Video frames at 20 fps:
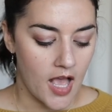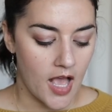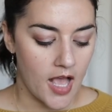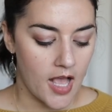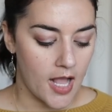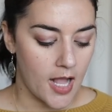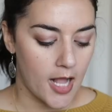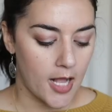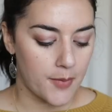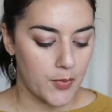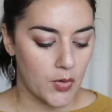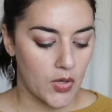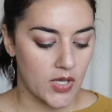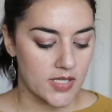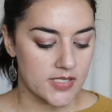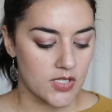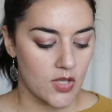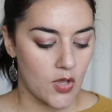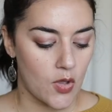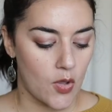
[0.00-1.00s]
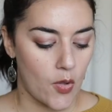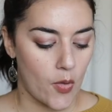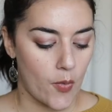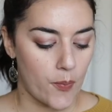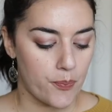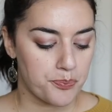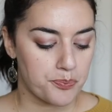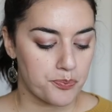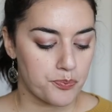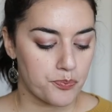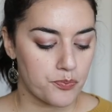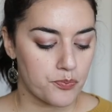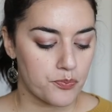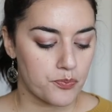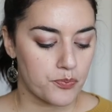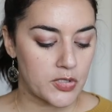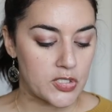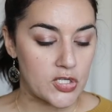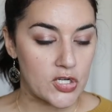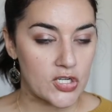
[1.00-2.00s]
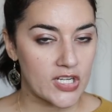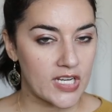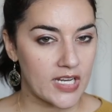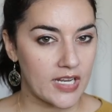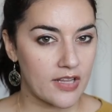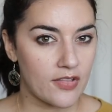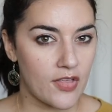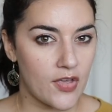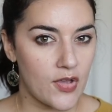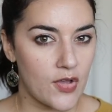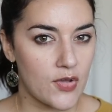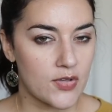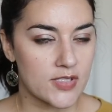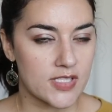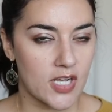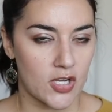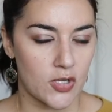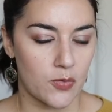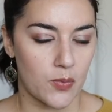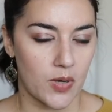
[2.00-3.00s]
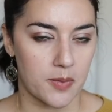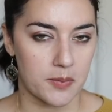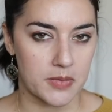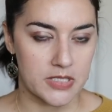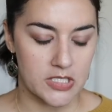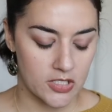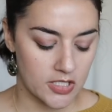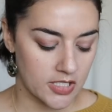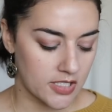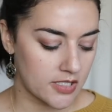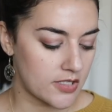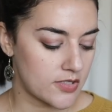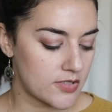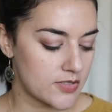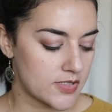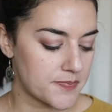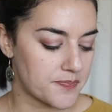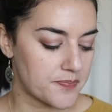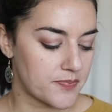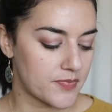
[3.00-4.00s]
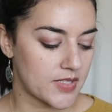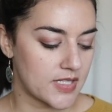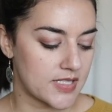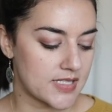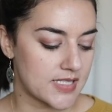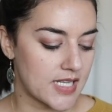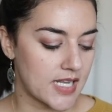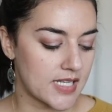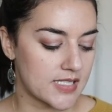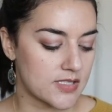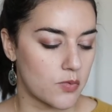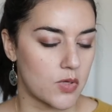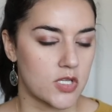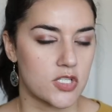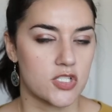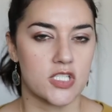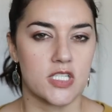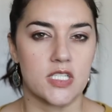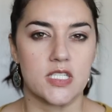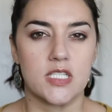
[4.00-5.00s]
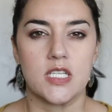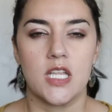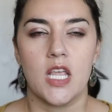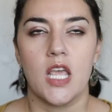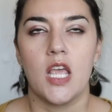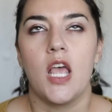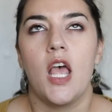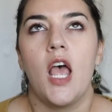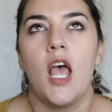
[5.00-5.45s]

Um, okay, so maternity clothes. Are you wearing maternity clothes? Is the next question.